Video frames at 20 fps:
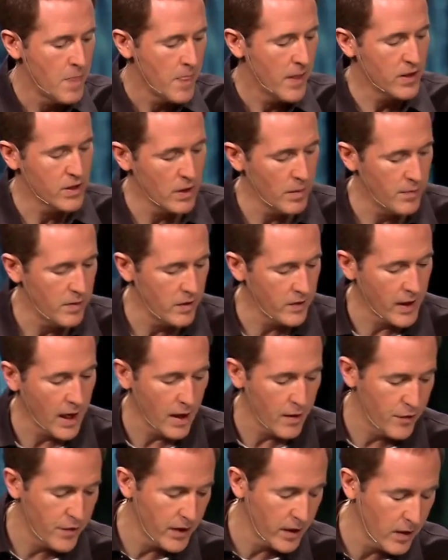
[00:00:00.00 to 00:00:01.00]
It's something you
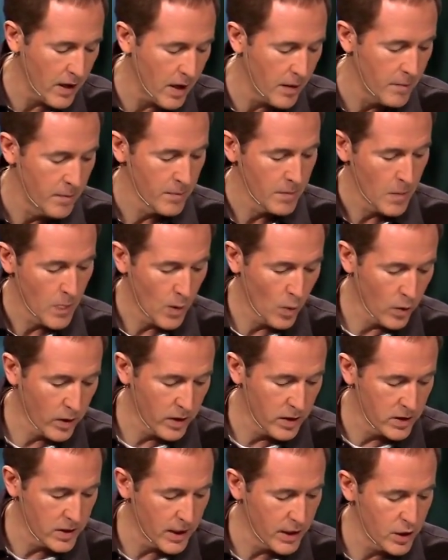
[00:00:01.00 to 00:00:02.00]
gotta figure out
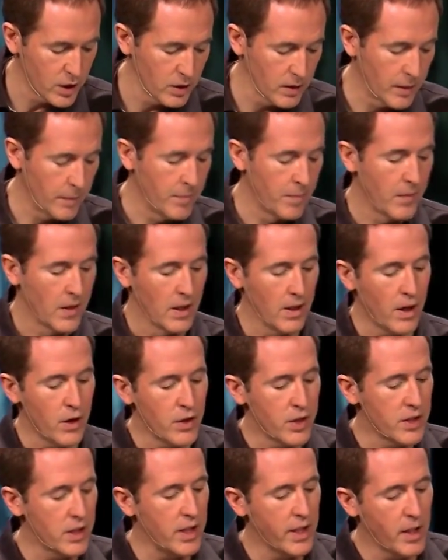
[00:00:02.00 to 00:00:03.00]
organizationally. Letter
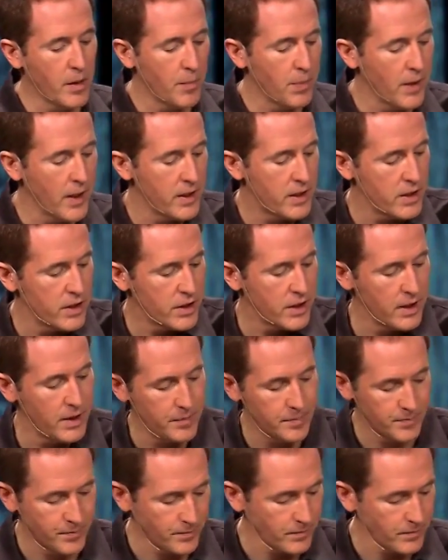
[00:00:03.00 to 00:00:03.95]
C, complacency.